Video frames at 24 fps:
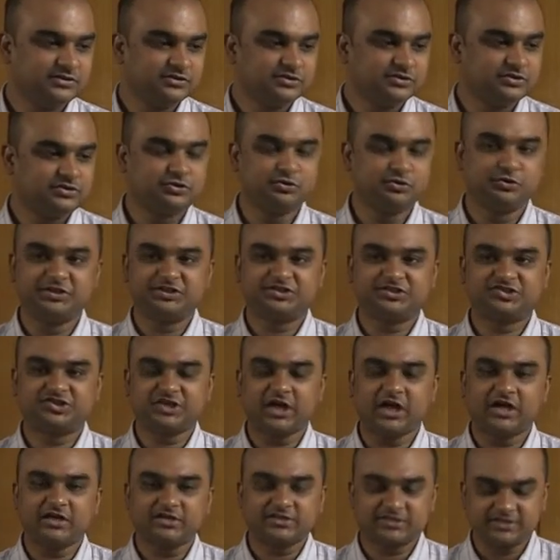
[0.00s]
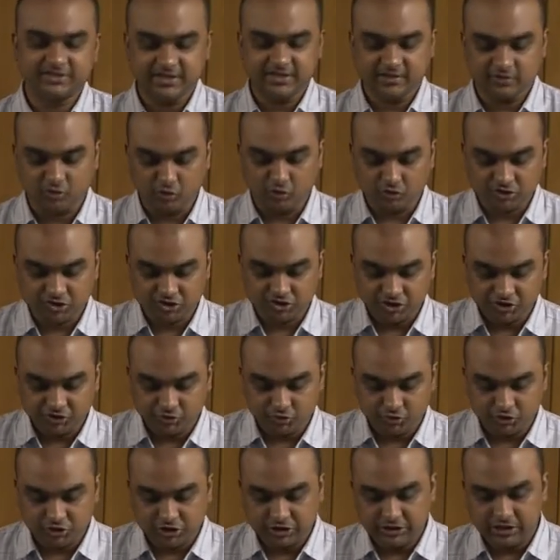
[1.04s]
to discharge their
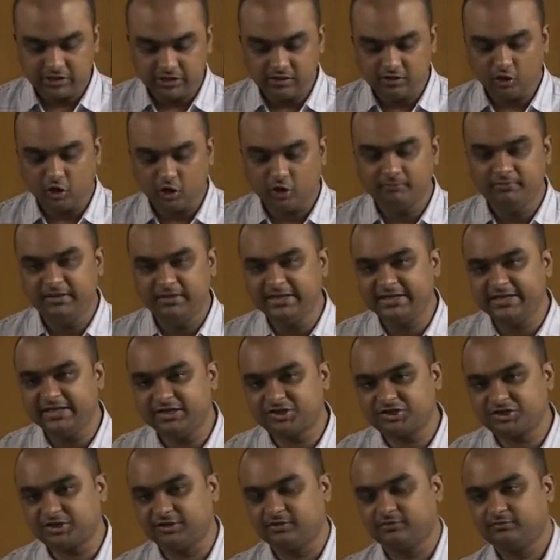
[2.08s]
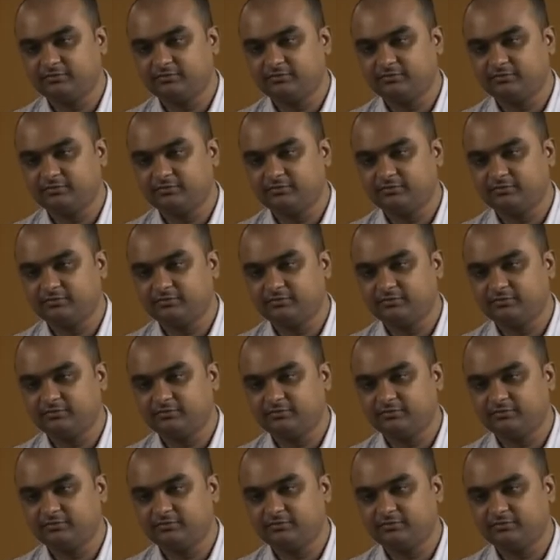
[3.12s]
constitutional obligation